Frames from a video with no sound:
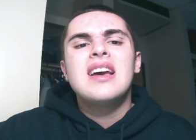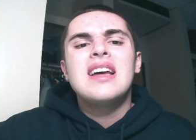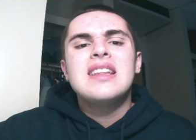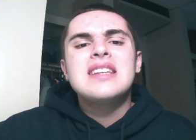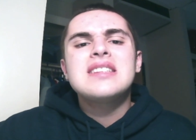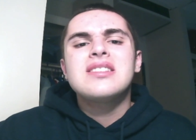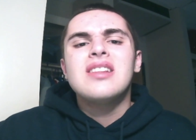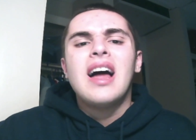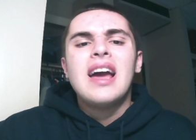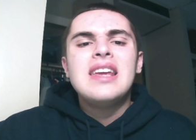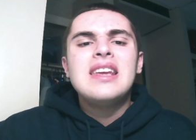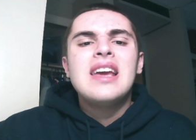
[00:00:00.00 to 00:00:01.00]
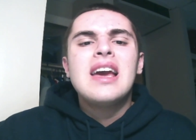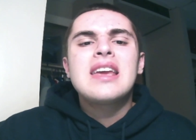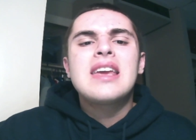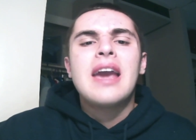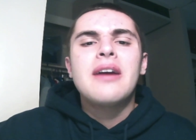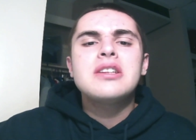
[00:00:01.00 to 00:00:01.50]
This light
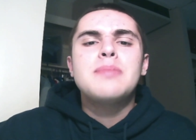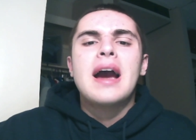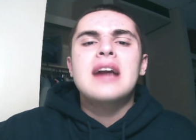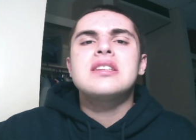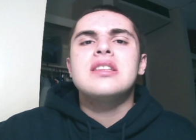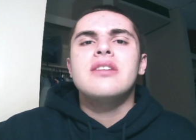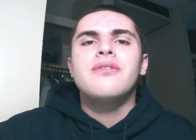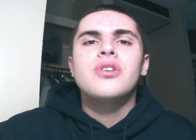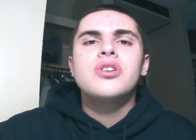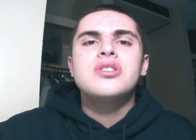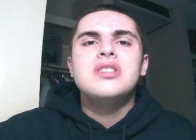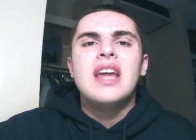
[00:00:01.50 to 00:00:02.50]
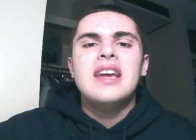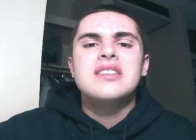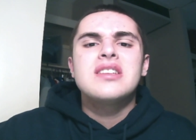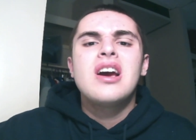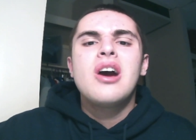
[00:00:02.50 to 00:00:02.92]
carries back to the first days